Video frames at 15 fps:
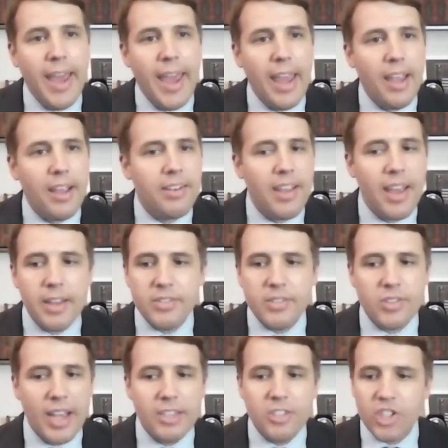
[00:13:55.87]
And as
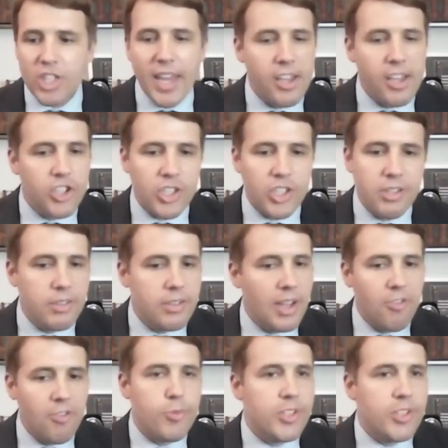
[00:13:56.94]
education,
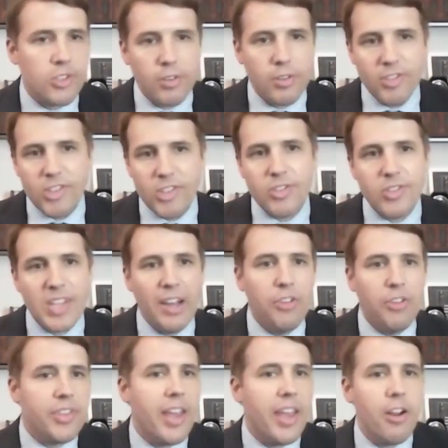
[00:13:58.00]
government services,
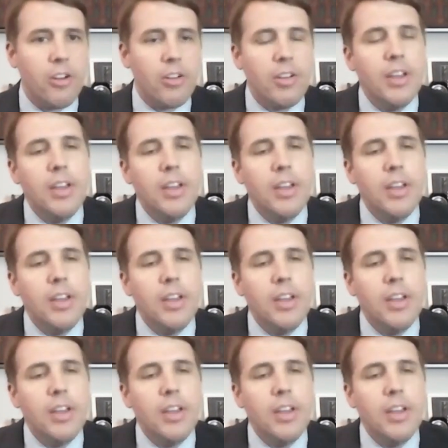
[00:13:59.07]
healthcare